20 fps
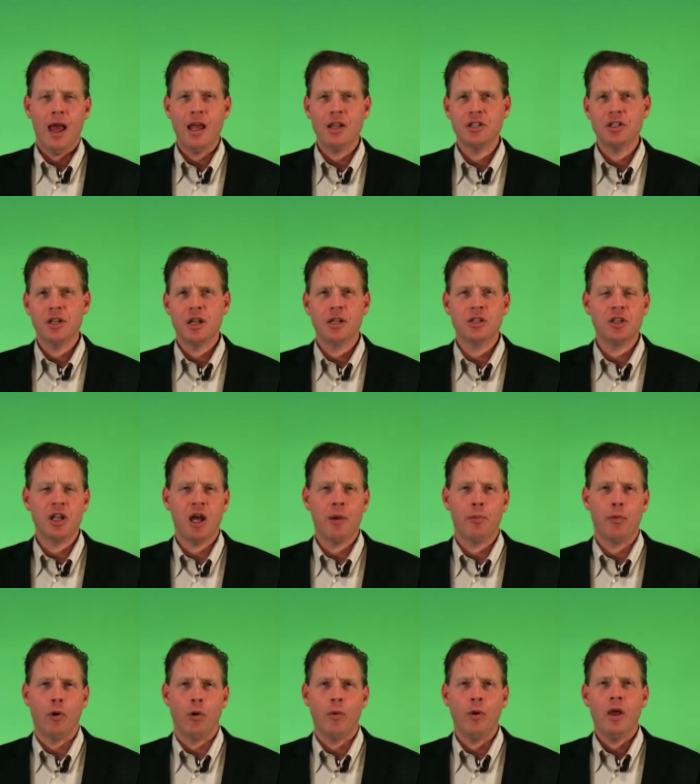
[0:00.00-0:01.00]
As an
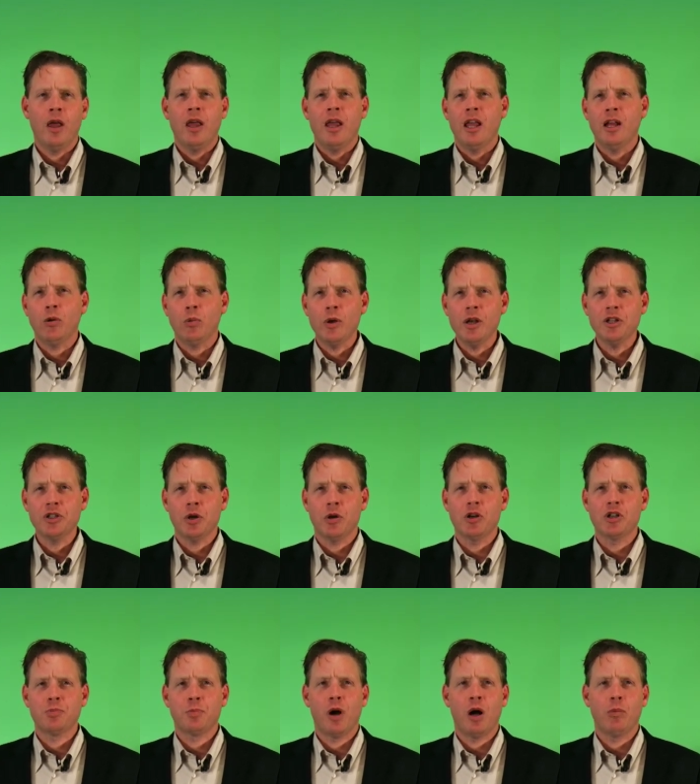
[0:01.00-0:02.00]
example, in
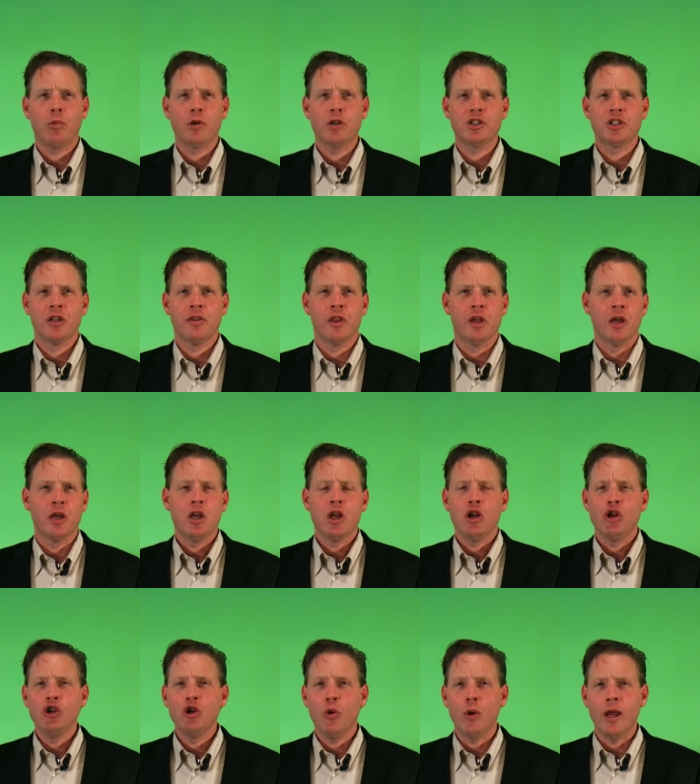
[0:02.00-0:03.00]
research published in the
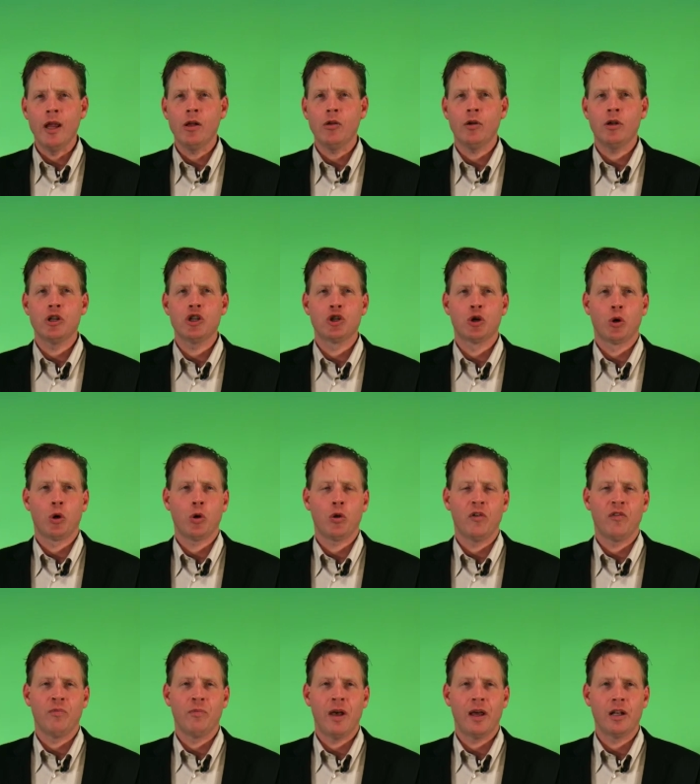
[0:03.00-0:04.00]
New England
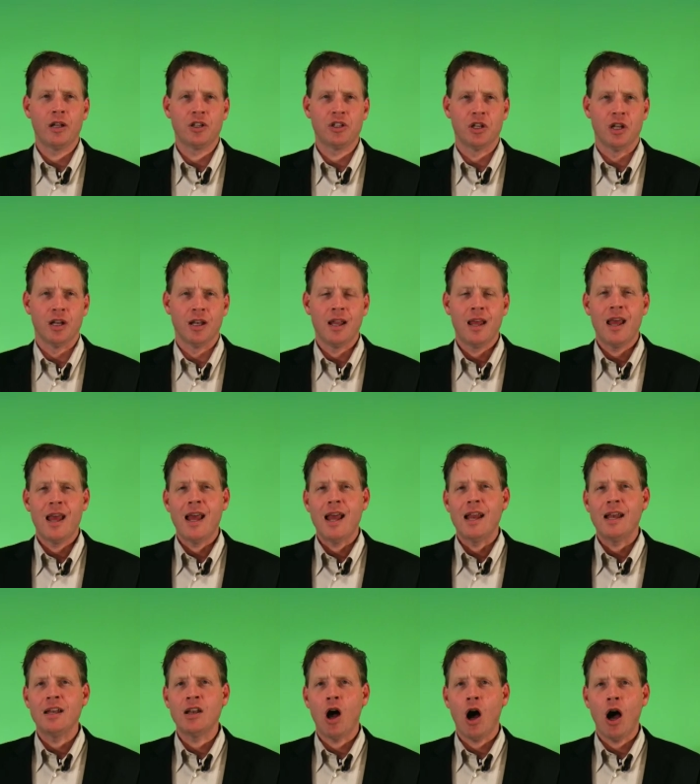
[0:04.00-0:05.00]
Journal of Medicine,
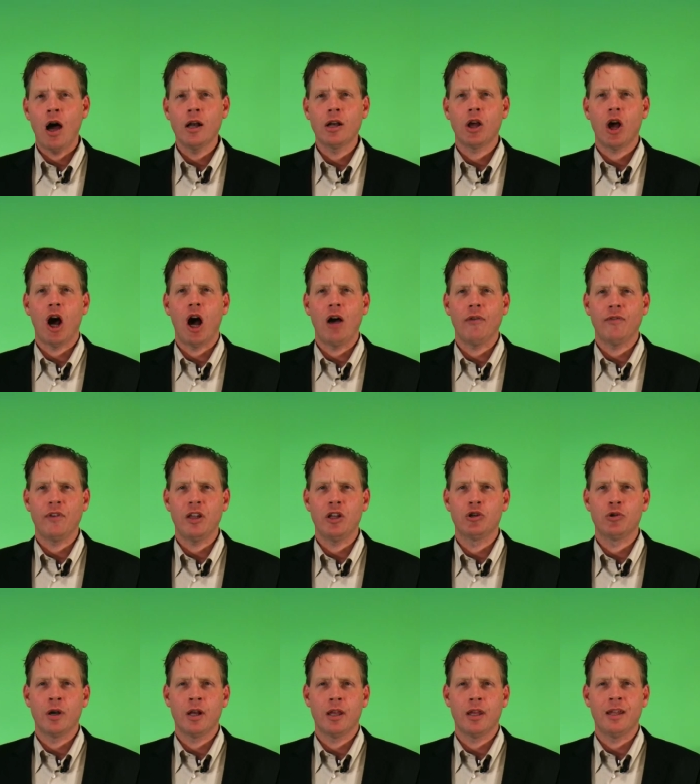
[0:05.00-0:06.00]
non-coffee
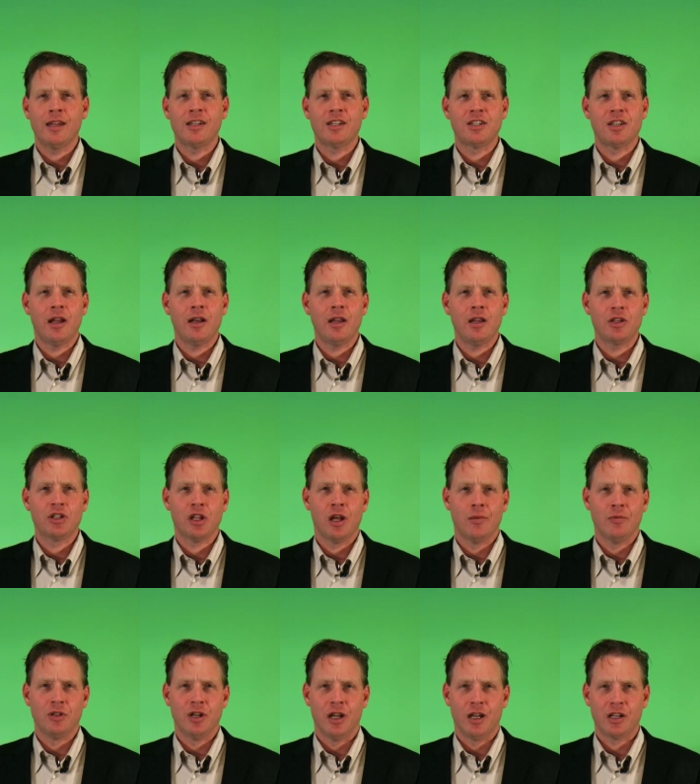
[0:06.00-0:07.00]
drinking study
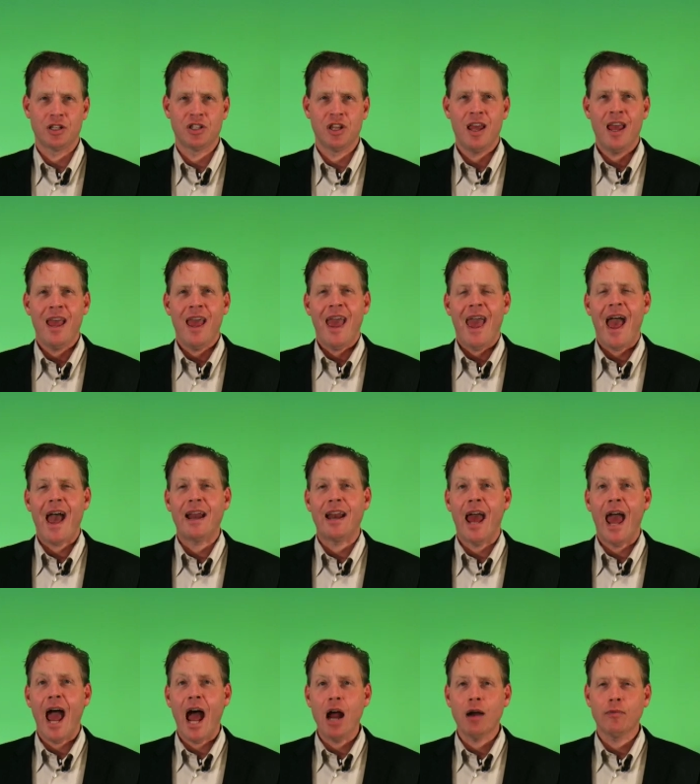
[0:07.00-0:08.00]
subjects
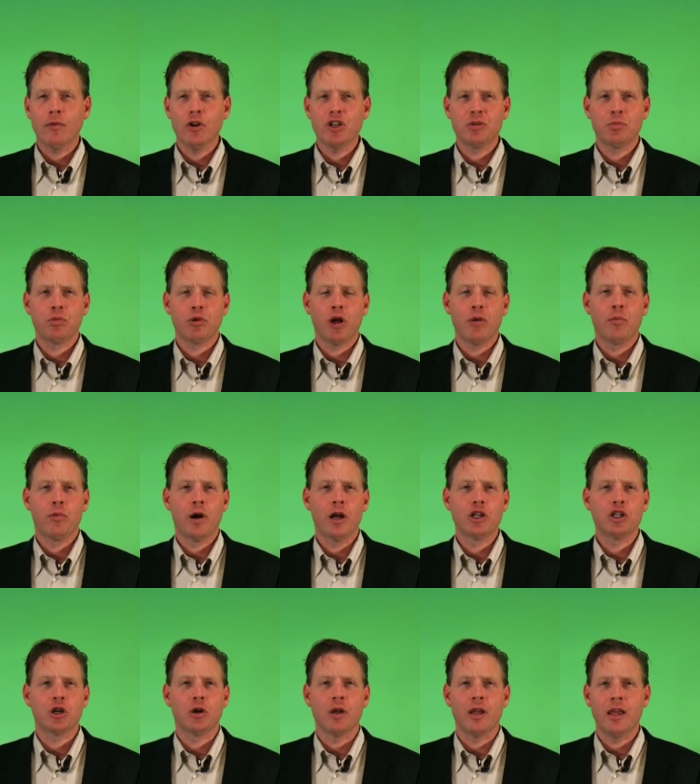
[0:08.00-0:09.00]
had average blood
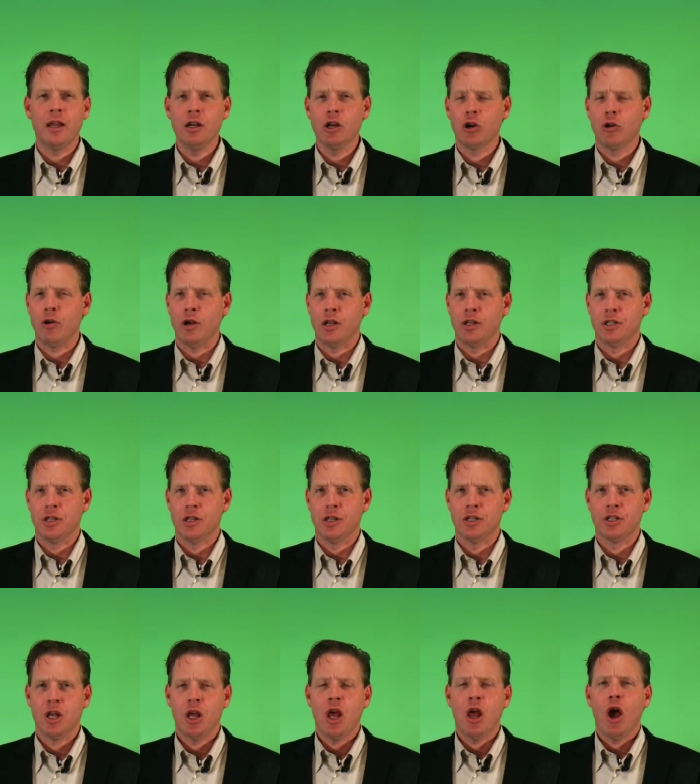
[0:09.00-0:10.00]
pressure
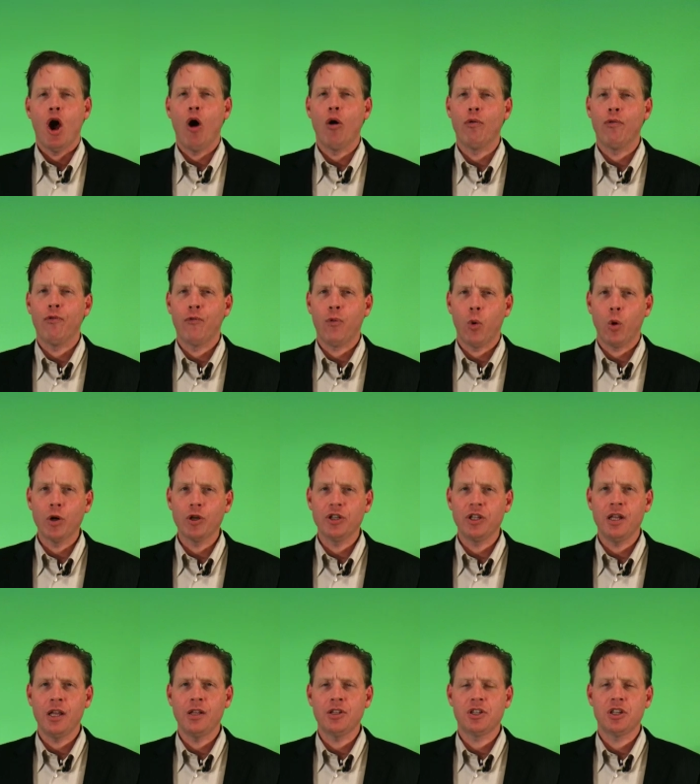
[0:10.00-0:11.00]
increases of
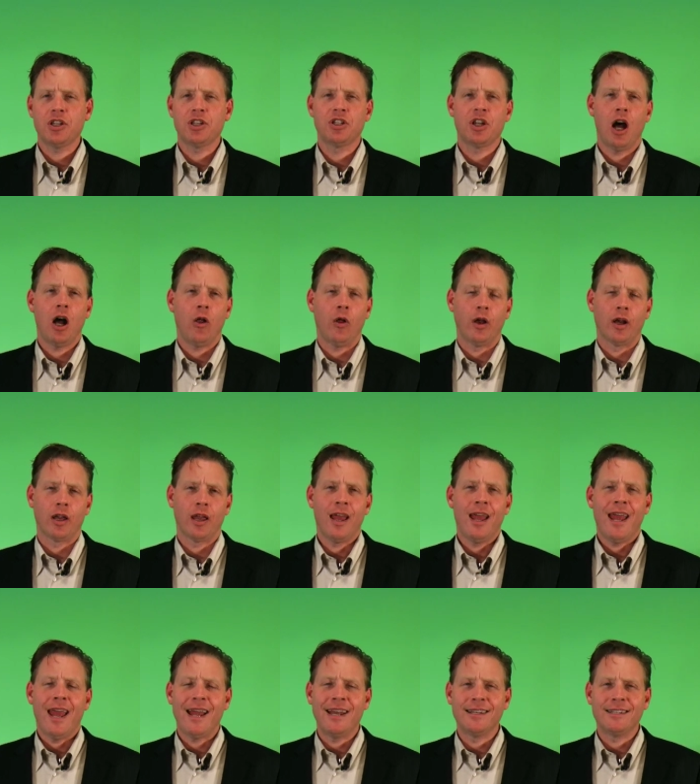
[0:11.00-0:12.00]
14 systolic
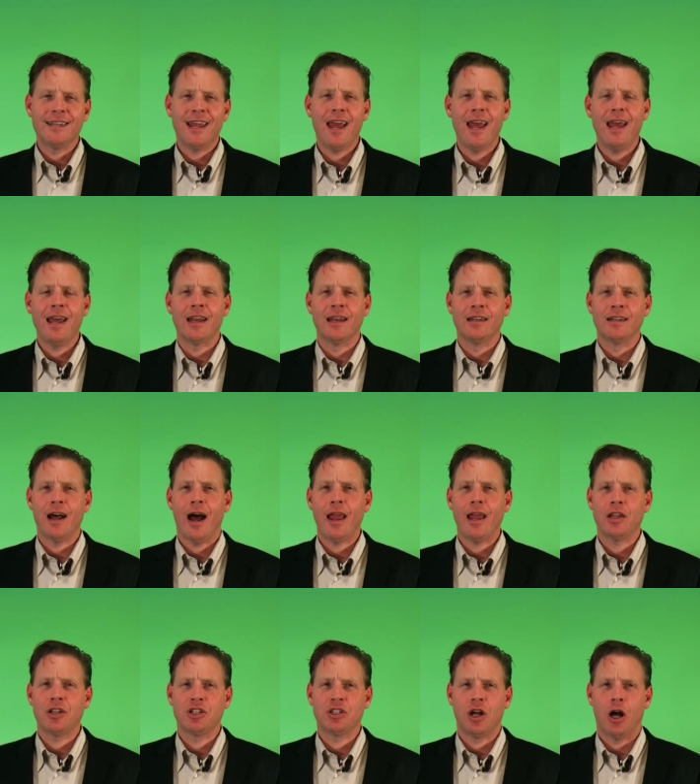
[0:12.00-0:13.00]
and 10
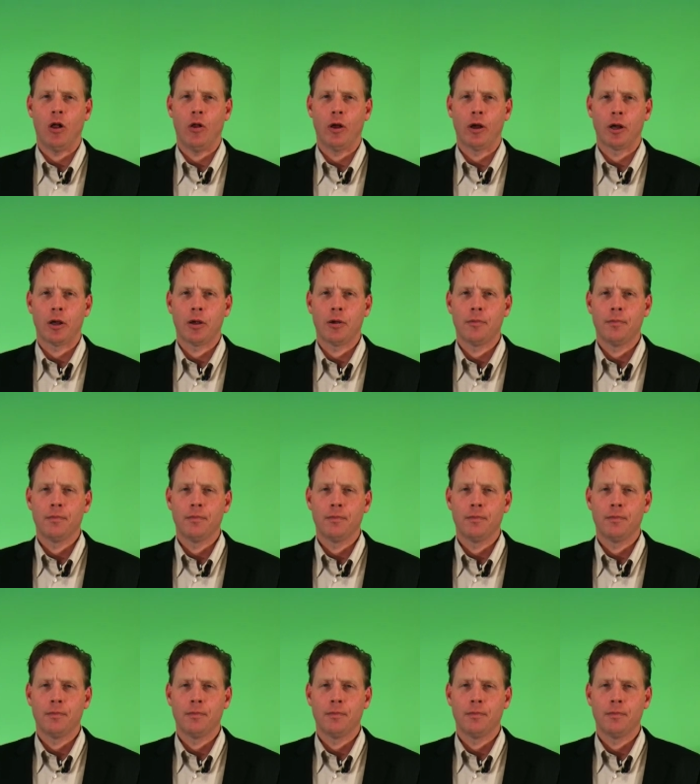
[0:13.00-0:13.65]
diastolic.